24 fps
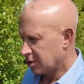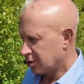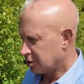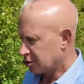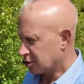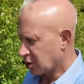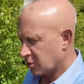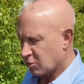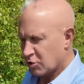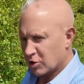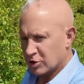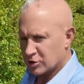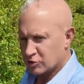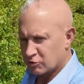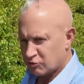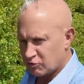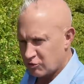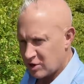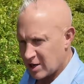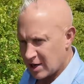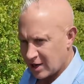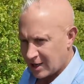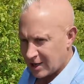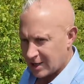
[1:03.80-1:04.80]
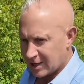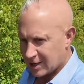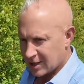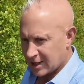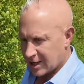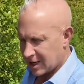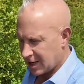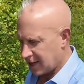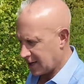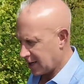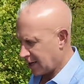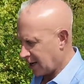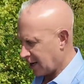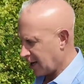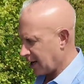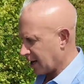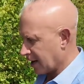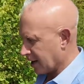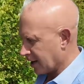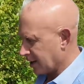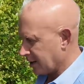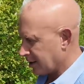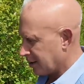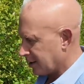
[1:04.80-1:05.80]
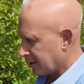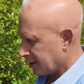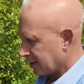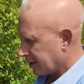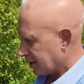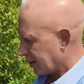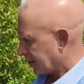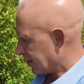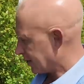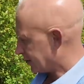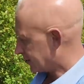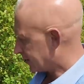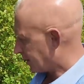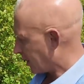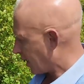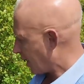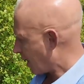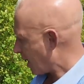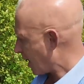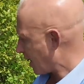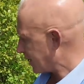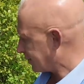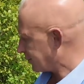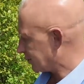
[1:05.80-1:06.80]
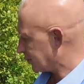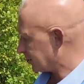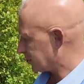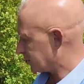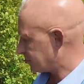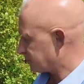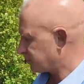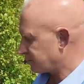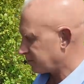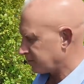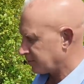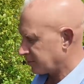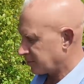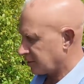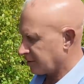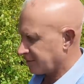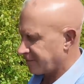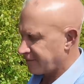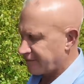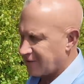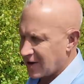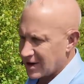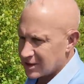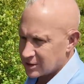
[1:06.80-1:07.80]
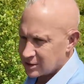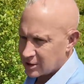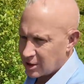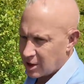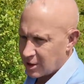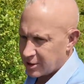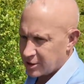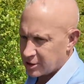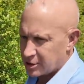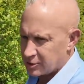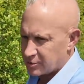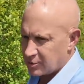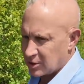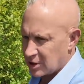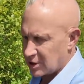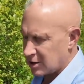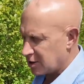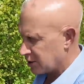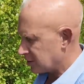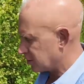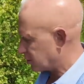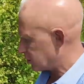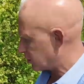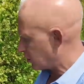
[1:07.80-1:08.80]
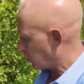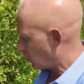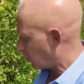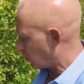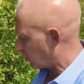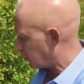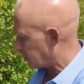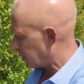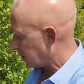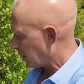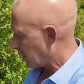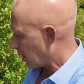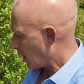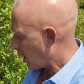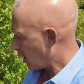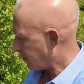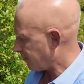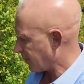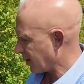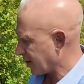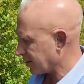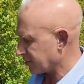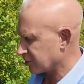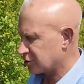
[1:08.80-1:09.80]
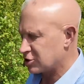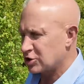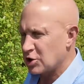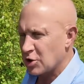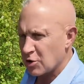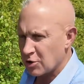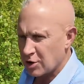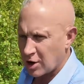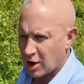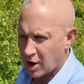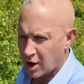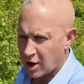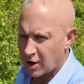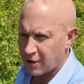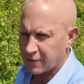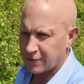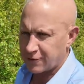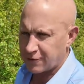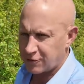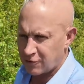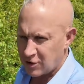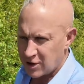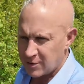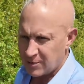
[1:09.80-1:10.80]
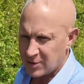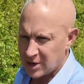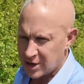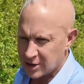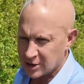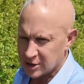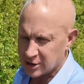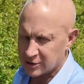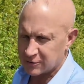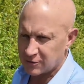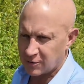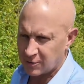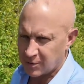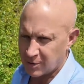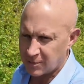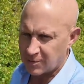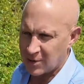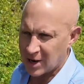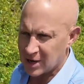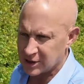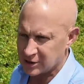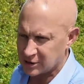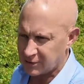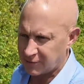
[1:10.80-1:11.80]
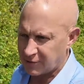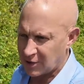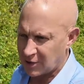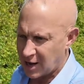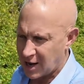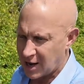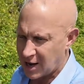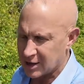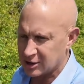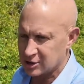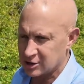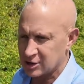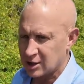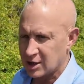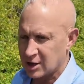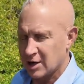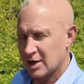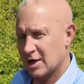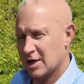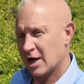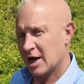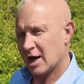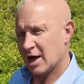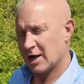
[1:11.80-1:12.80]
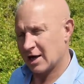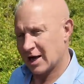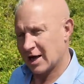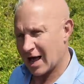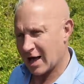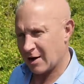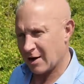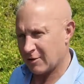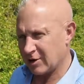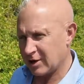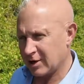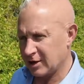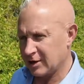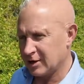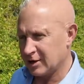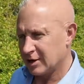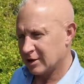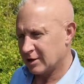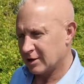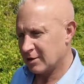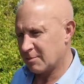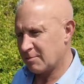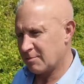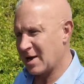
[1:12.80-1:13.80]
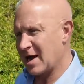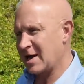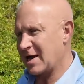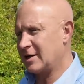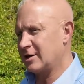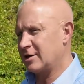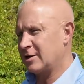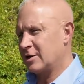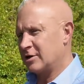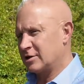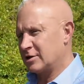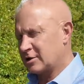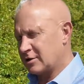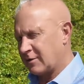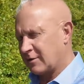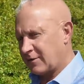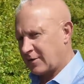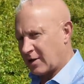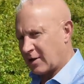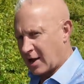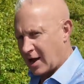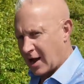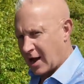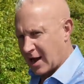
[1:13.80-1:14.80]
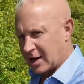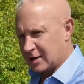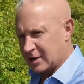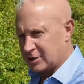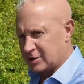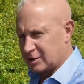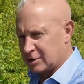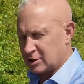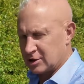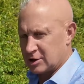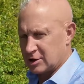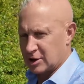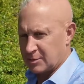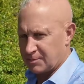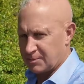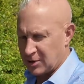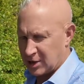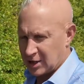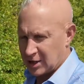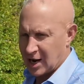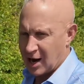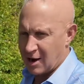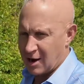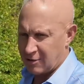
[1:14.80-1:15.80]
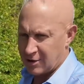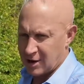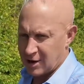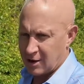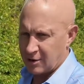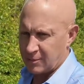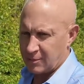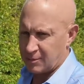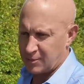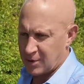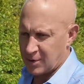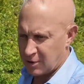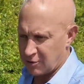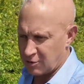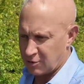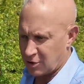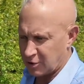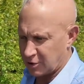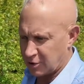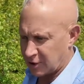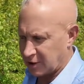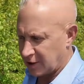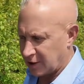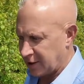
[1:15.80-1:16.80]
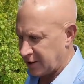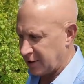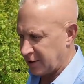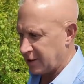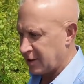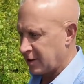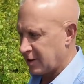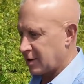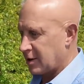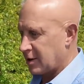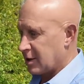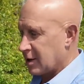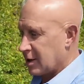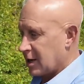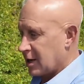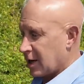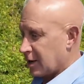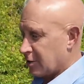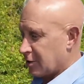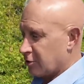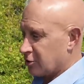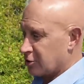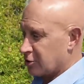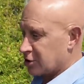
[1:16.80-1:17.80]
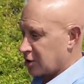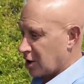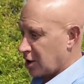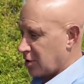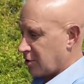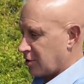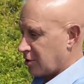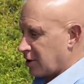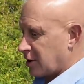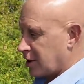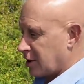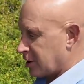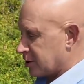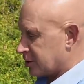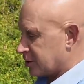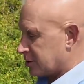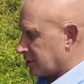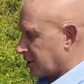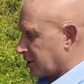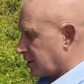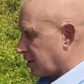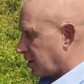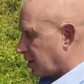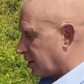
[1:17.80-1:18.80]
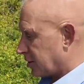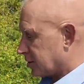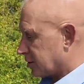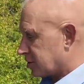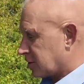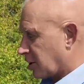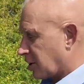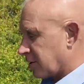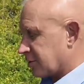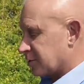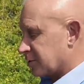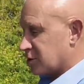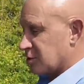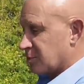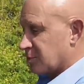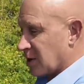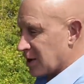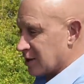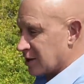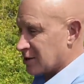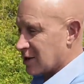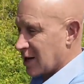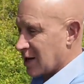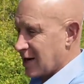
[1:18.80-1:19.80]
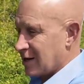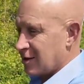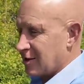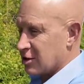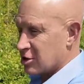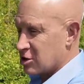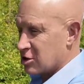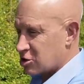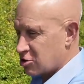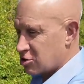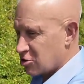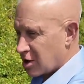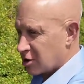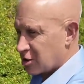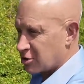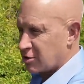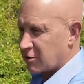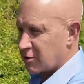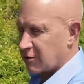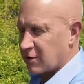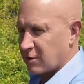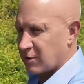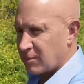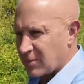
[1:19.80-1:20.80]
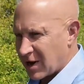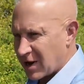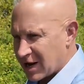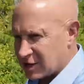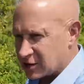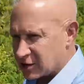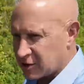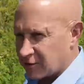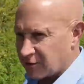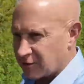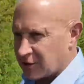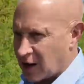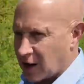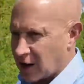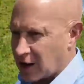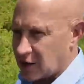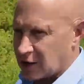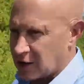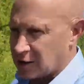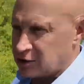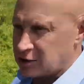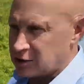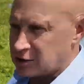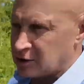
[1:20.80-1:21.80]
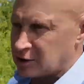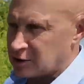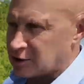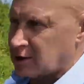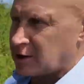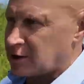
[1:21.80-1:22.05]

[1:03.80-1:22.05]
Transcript: So what's really key here is the hedges, the fence line has been installed about two and a half, three meters from the base of the hedge, allowing the maintenance of the hedge to be carried out periodically. It also has started to maintain the structure of the base of the hedge